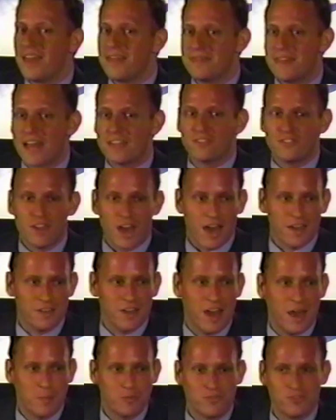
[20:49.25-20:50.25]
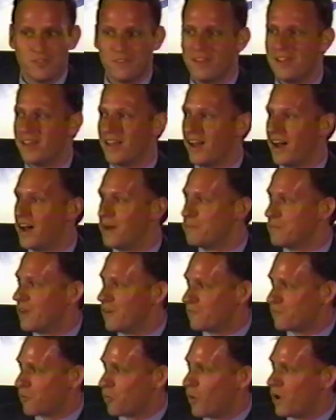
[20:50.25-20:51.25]
That's not an option.
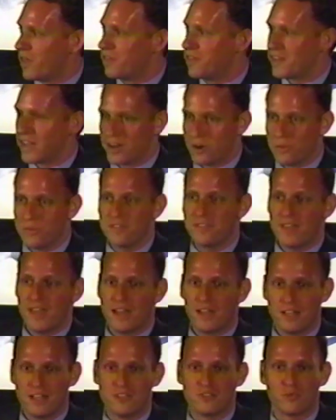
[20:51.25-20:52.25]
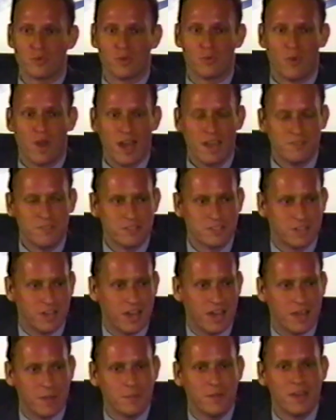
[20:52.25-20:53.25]
For one thing, I don't think the aliens will arrive in
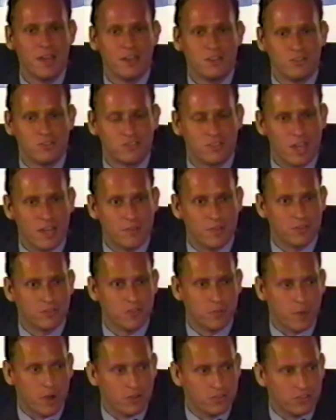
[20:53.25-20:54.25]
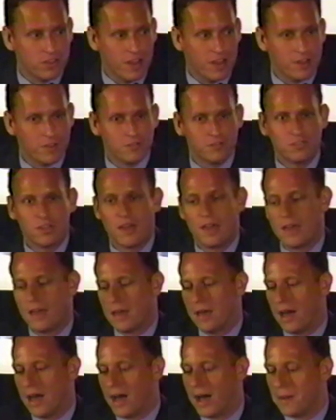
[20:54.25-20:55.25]
time to save us from ourselves.
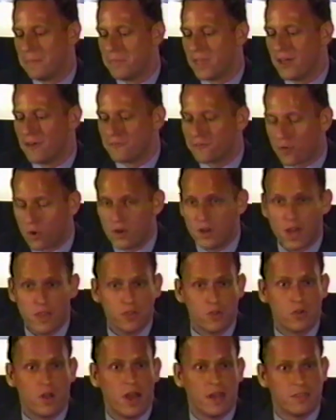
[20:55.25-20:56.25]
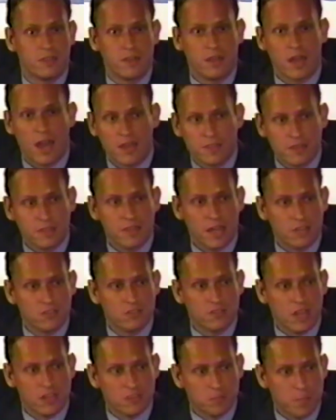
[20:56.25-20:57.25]
For another, I think
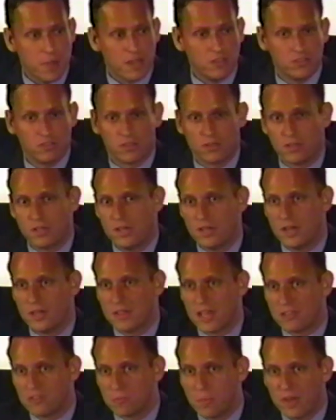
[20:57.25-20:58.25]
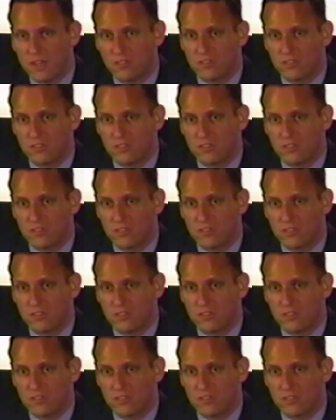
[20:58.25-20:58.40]
that's basically that's